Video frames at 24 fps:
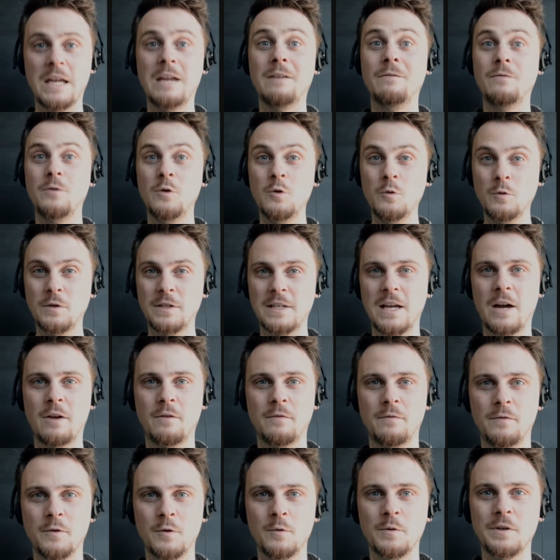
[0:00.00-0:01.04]
if you
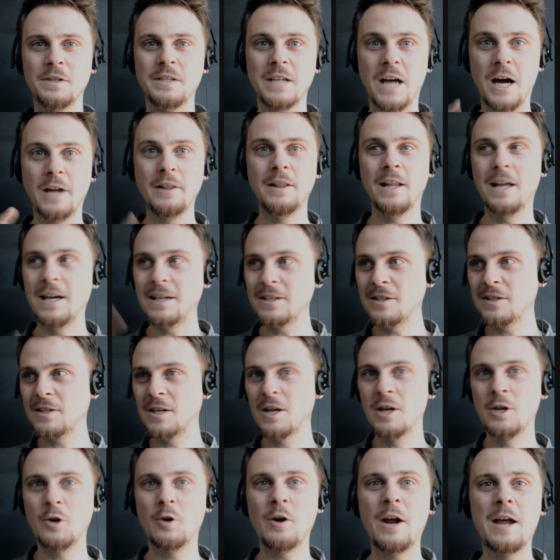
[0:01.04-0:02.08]
sound fluent, unless
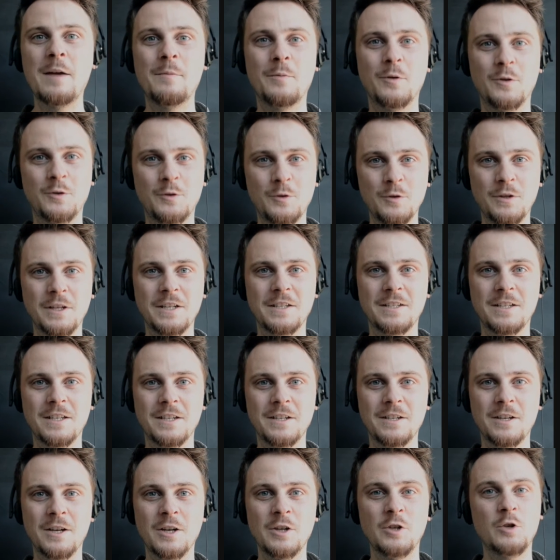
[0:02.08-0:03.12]
you're able to
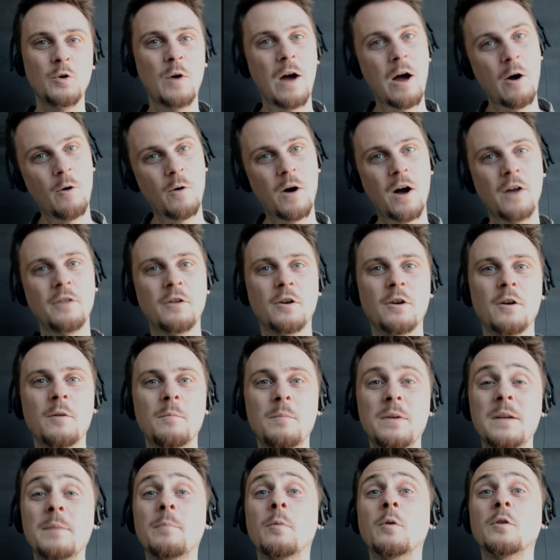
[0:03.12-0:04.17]
listen to how other
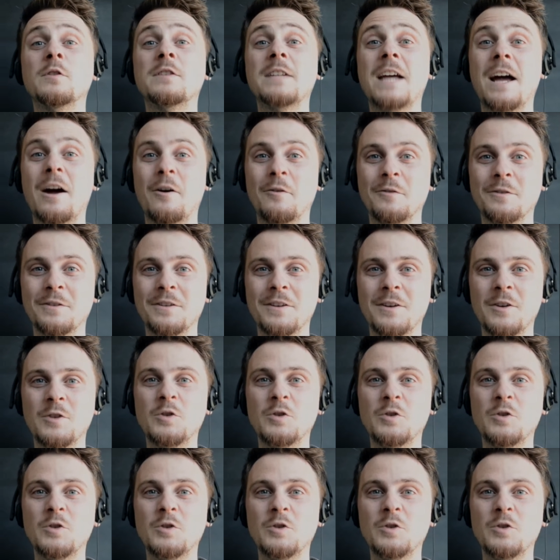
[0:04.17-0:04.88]
people sound,